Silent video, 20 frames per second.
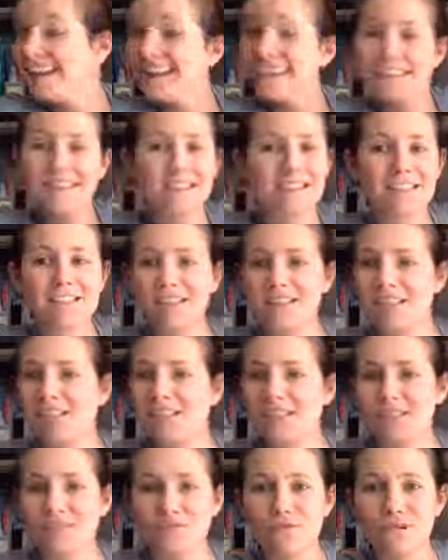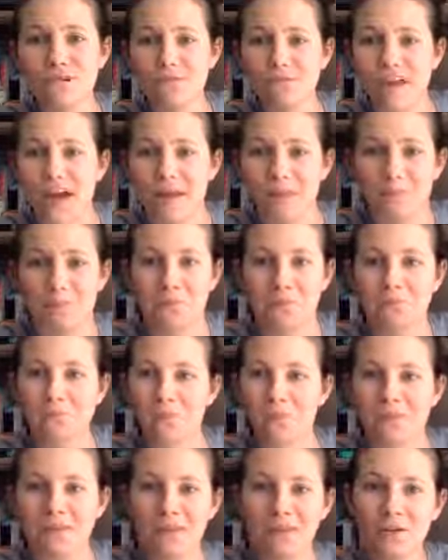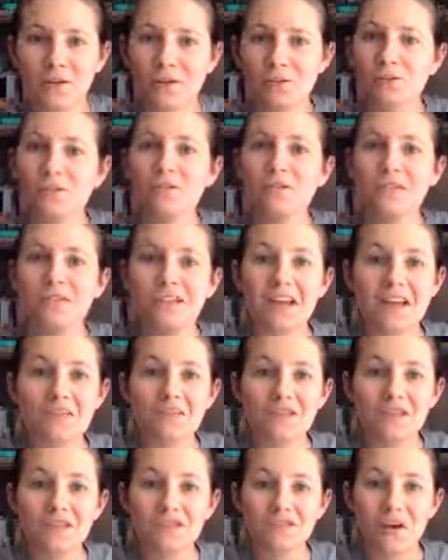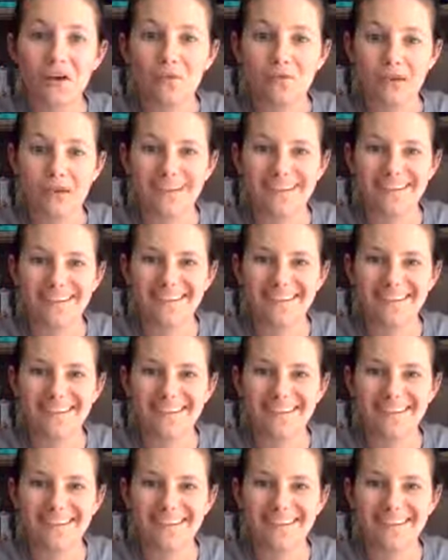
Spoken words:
This is real time. Real time with Shelby.